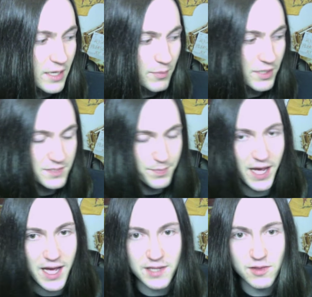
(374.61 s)
But it's
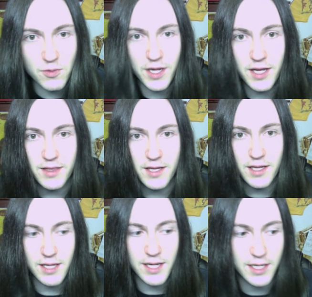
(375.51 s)
bad in the way that
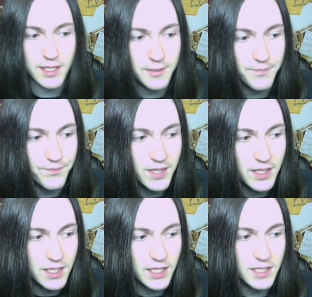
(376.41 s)
like
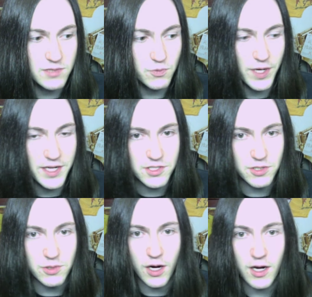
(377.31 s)
it's way
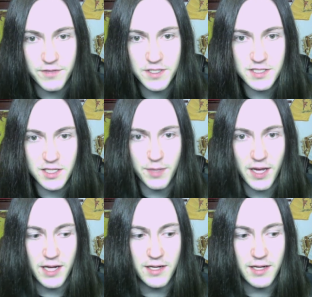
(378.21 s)
too obviously bad.